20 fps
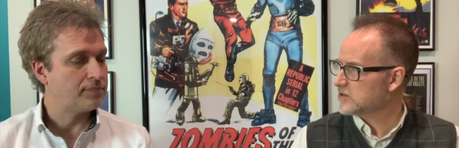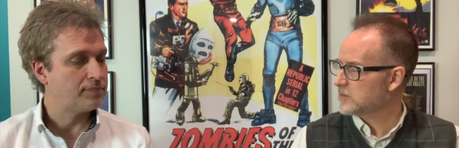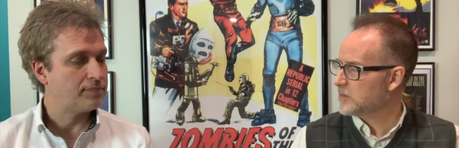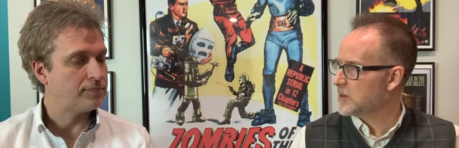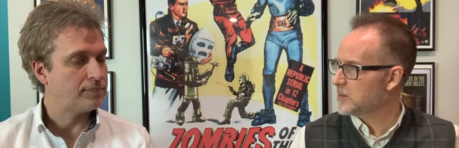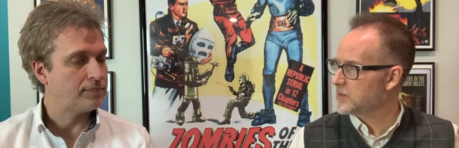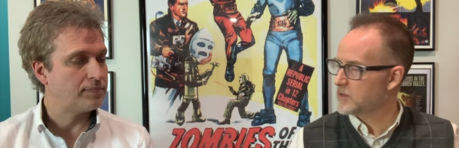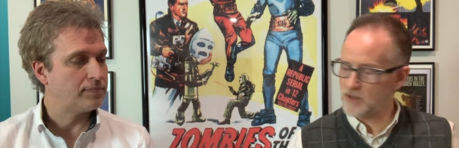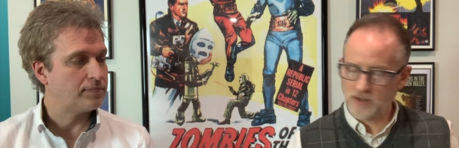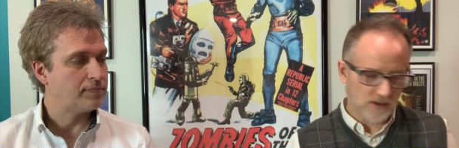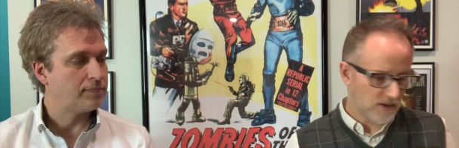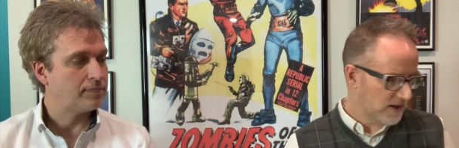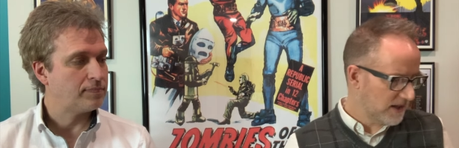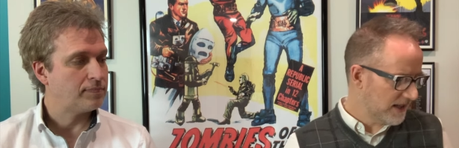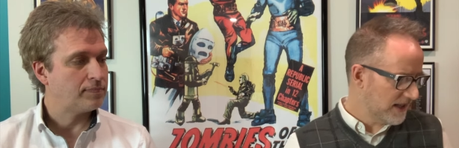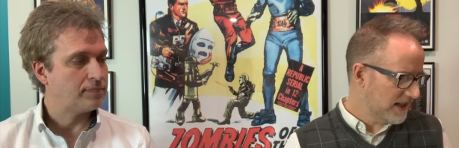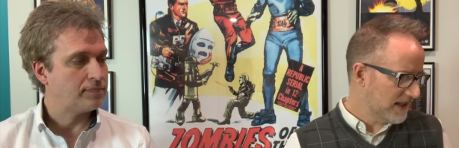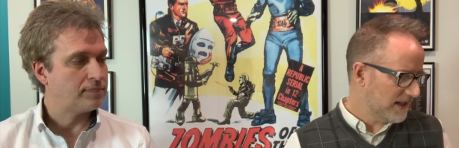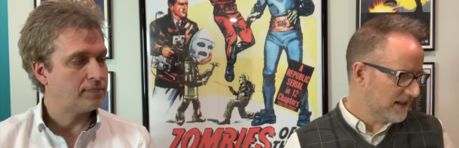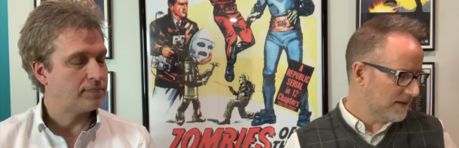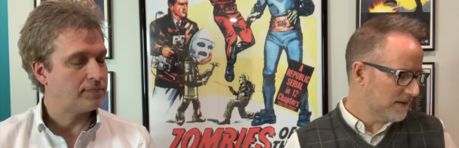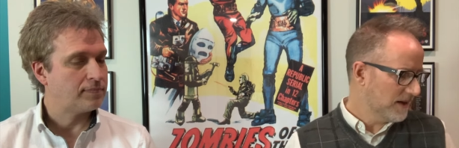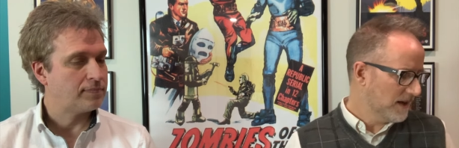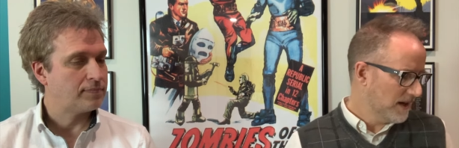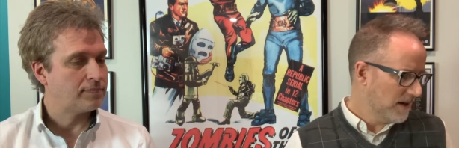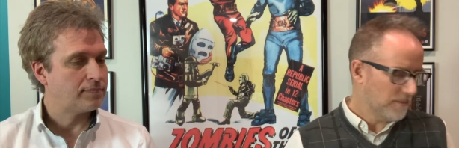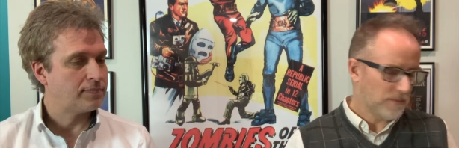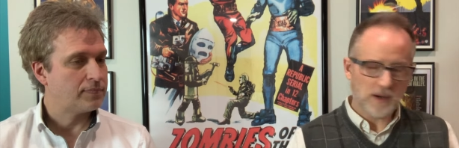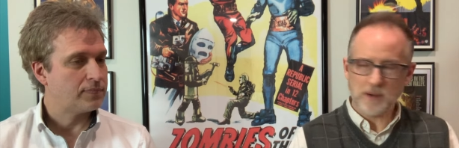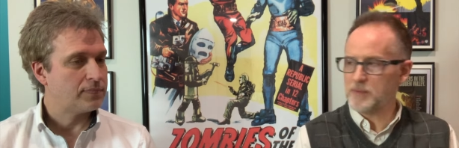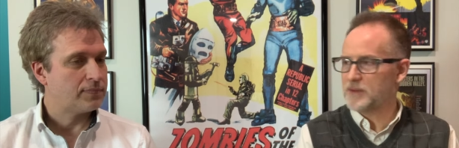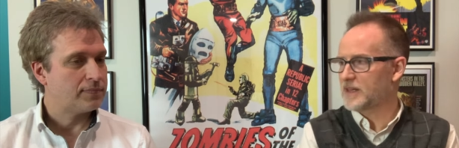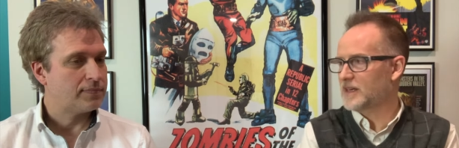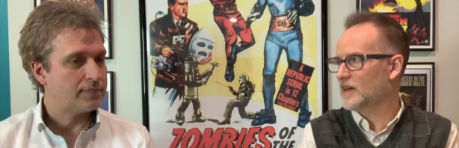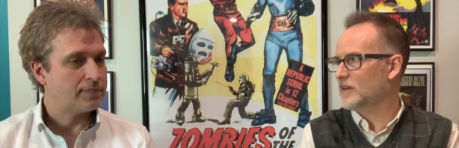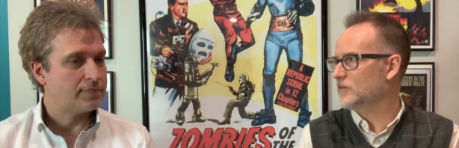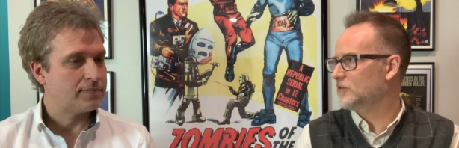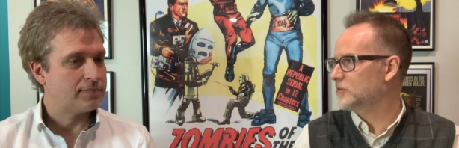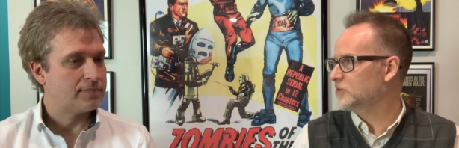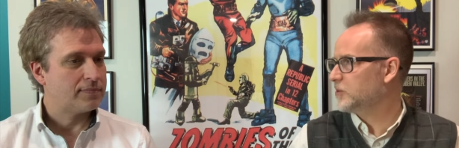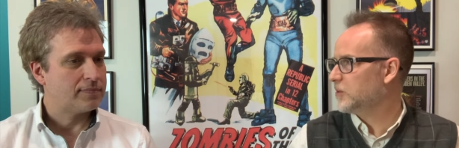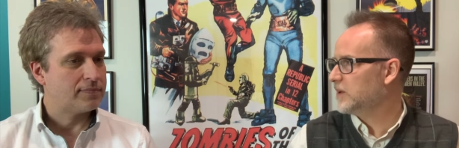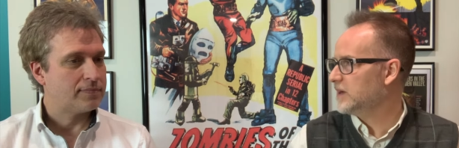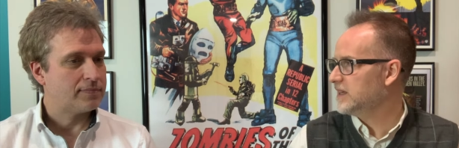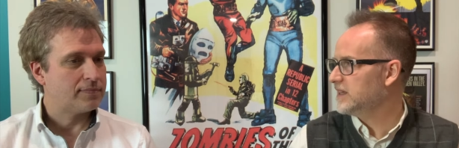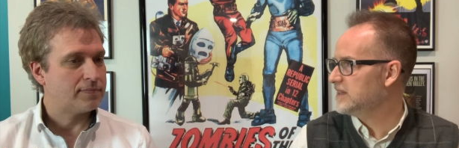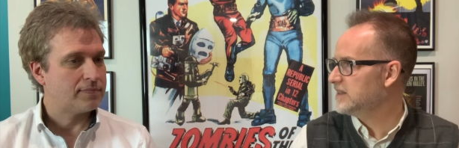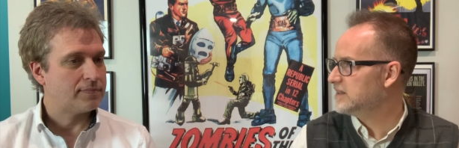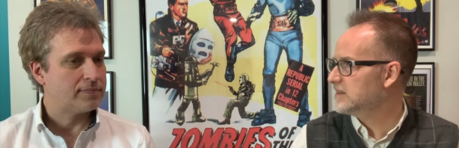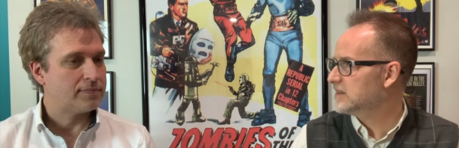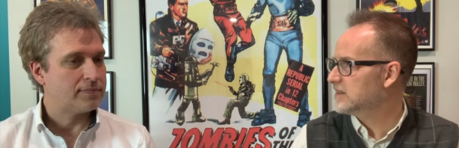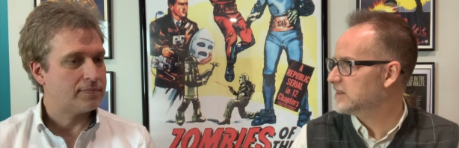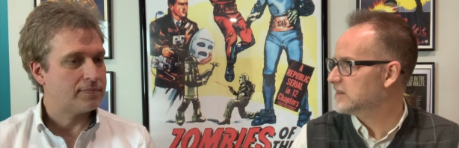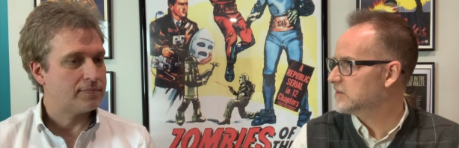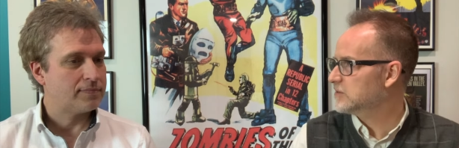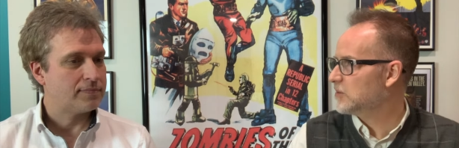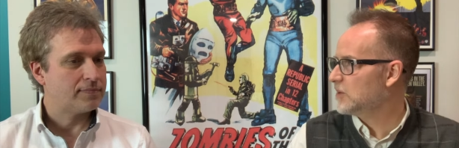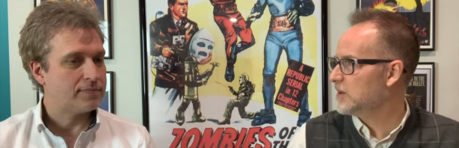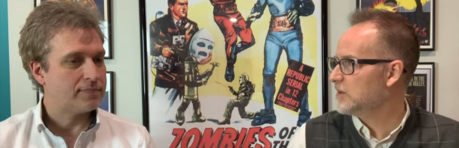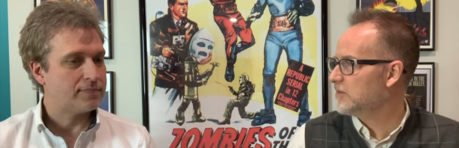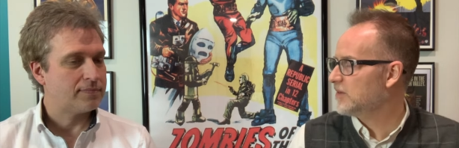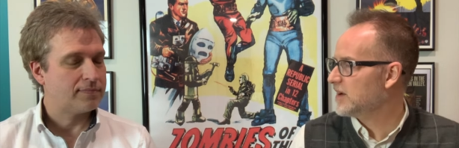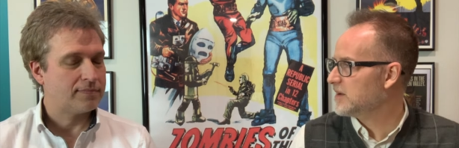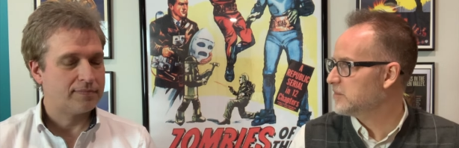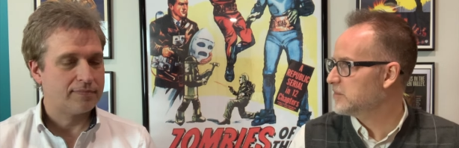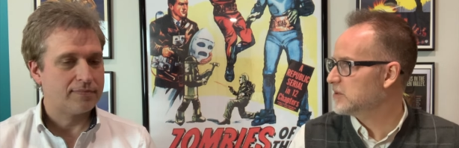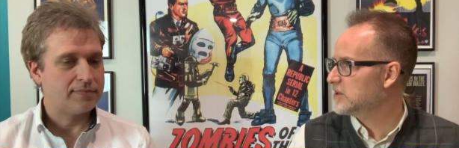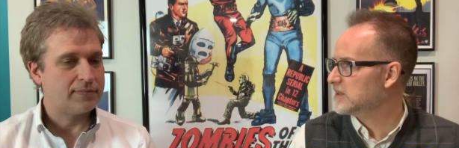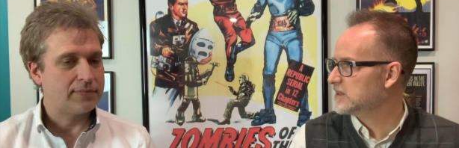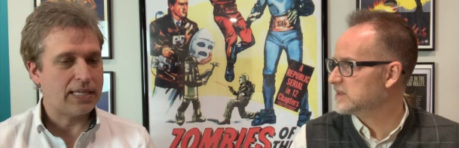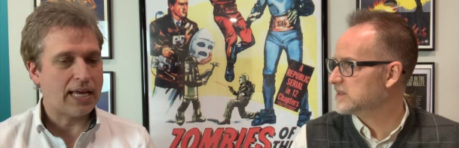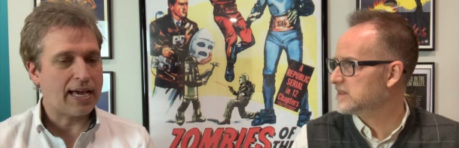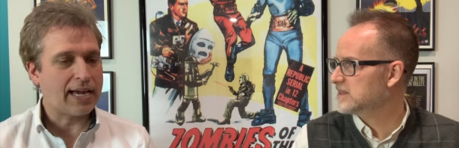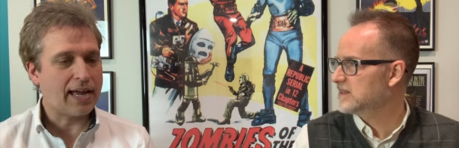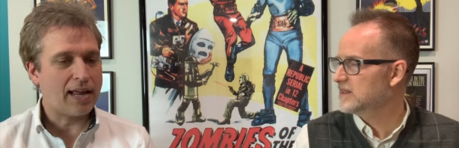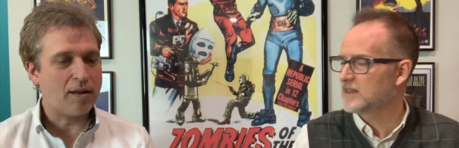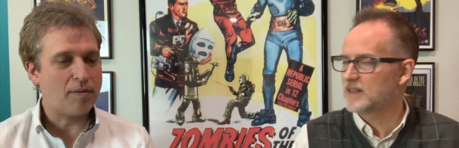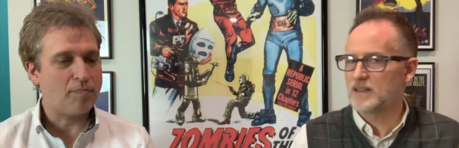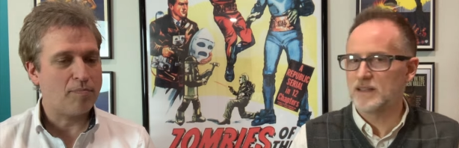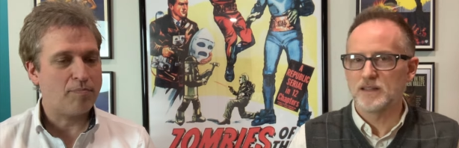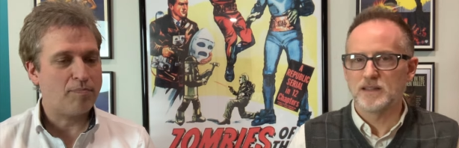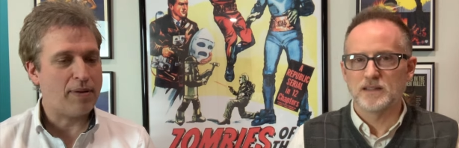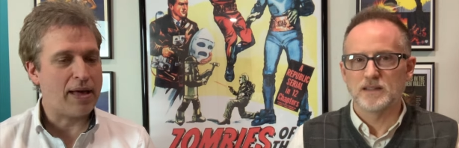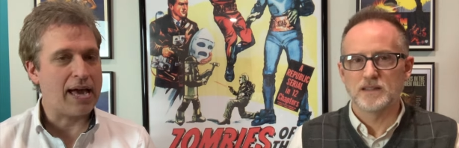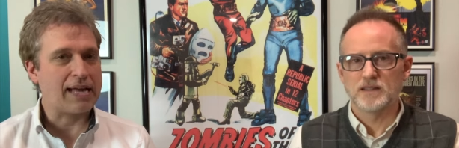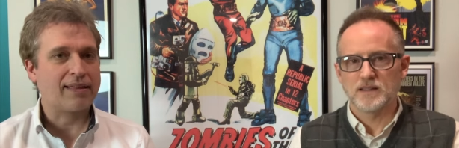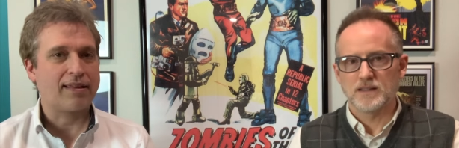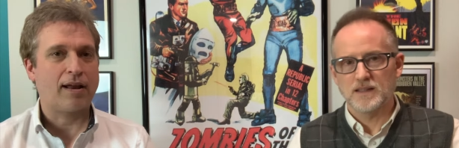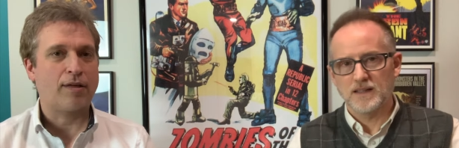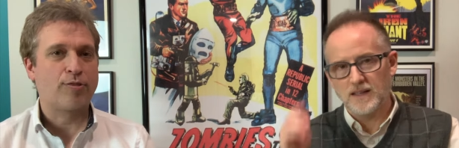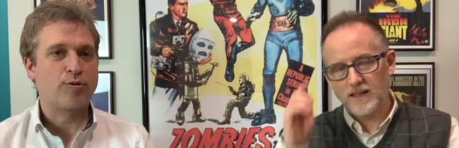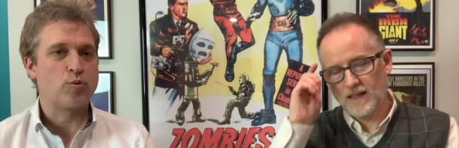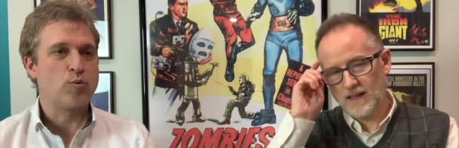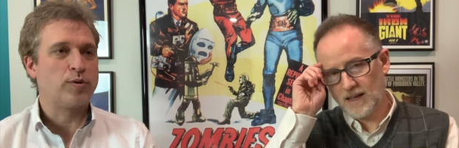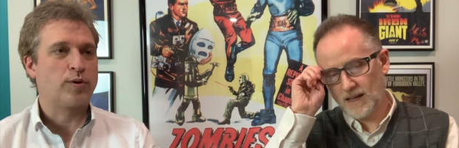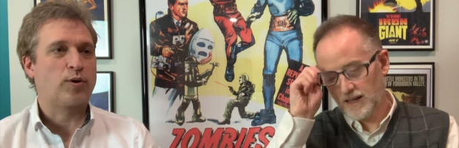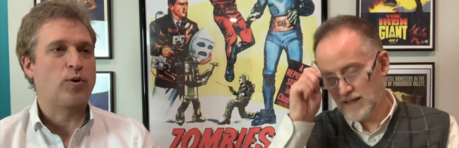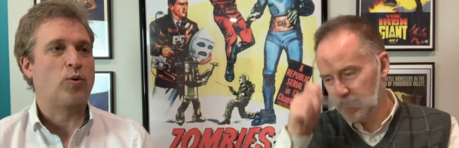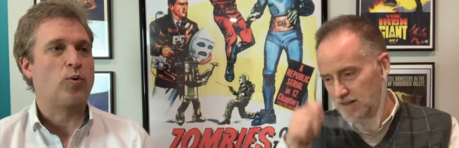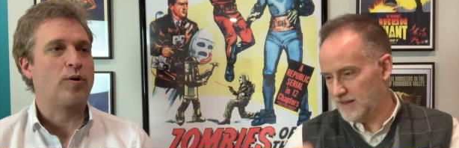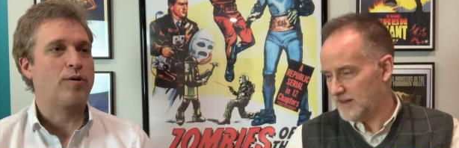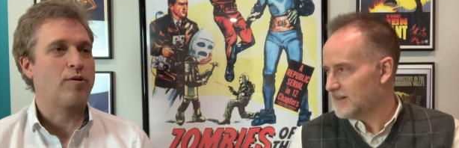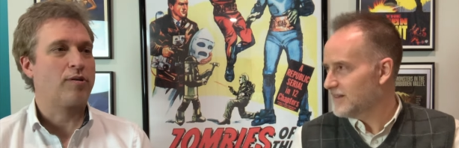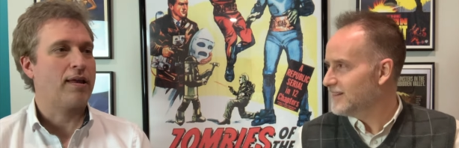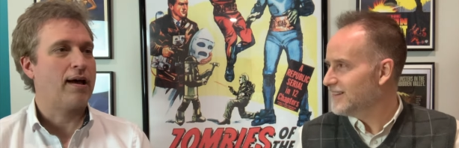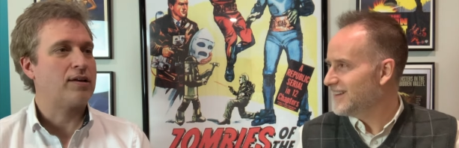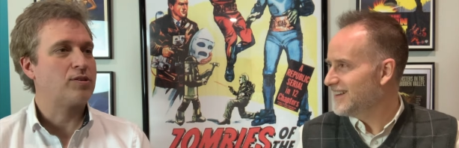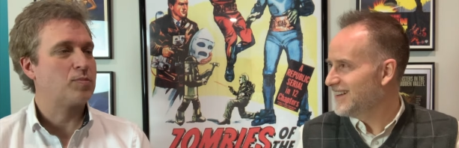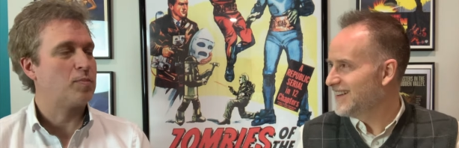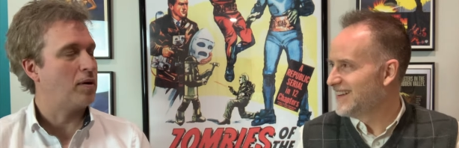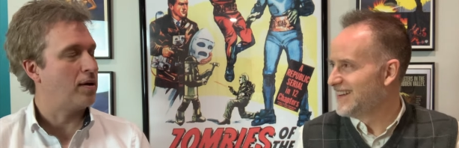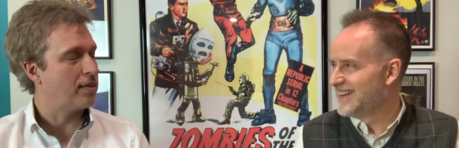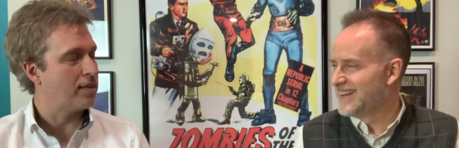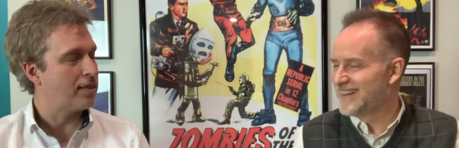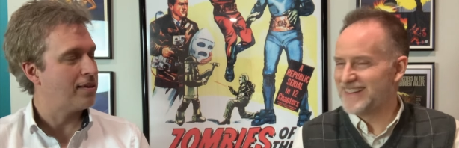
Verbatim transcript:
Speaker 1: or maybe they're already in probably another 20 to 25 books. Yeah, I got a
Speaker 2: bag that I threw in and the corner last month.